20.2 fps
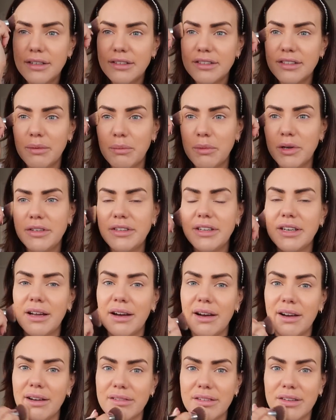someone did
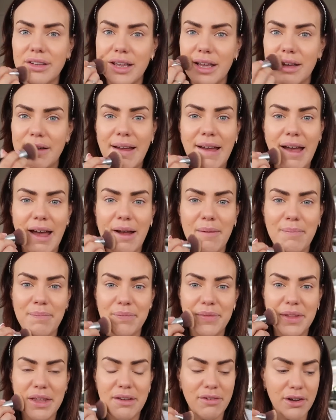ask
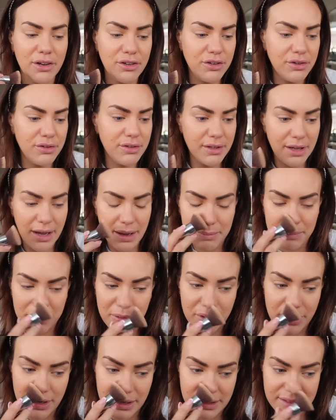if I'd used that
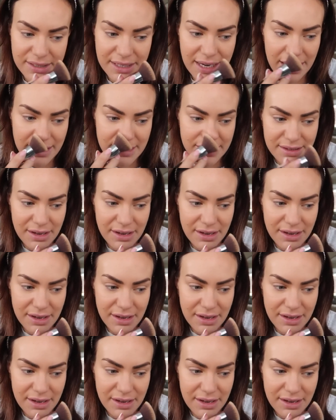product again.